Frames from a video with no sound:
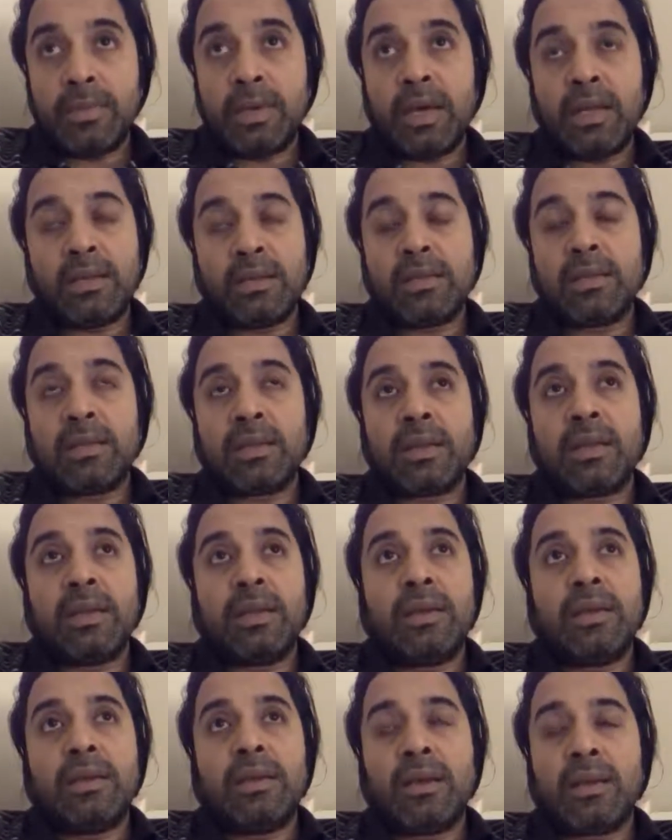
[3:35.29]
at
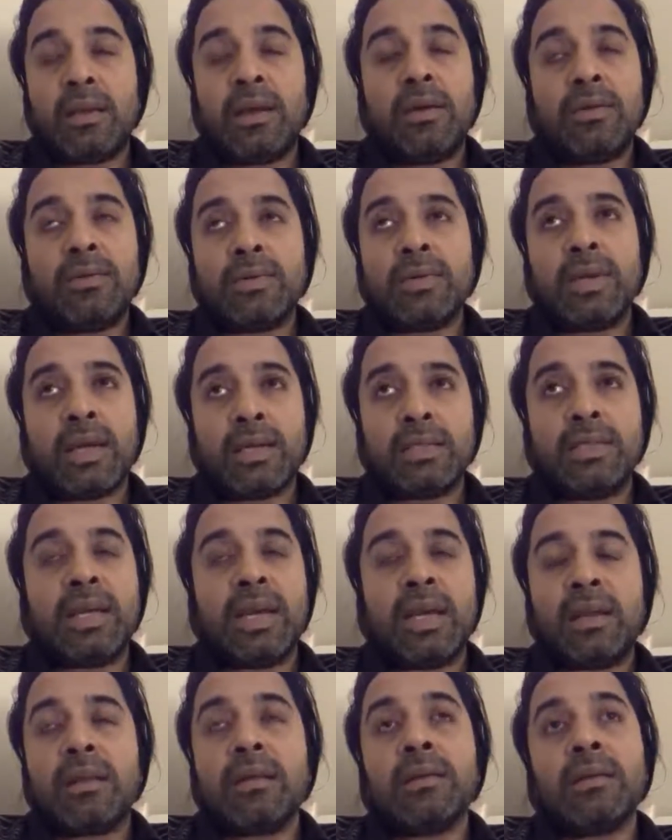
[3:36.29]
three around
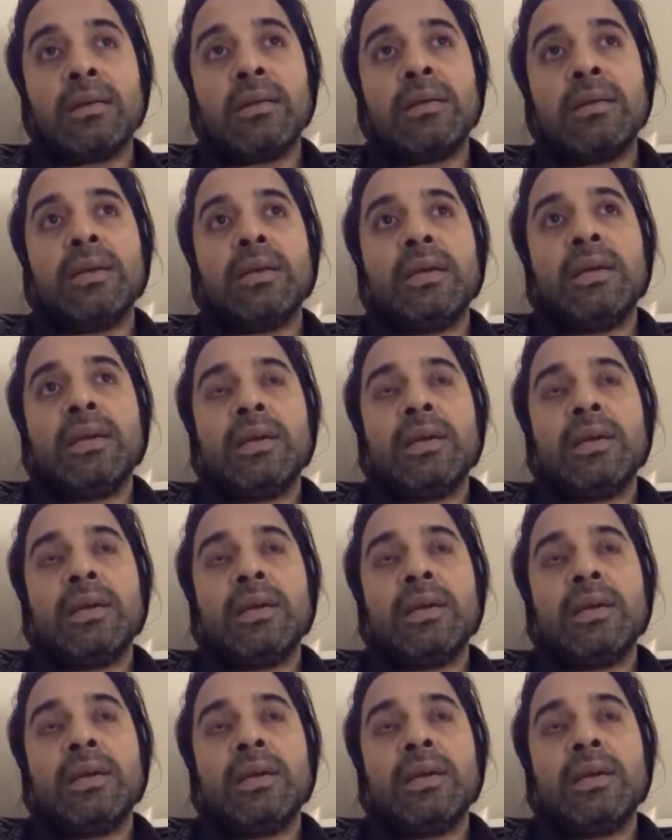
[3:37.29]
exactly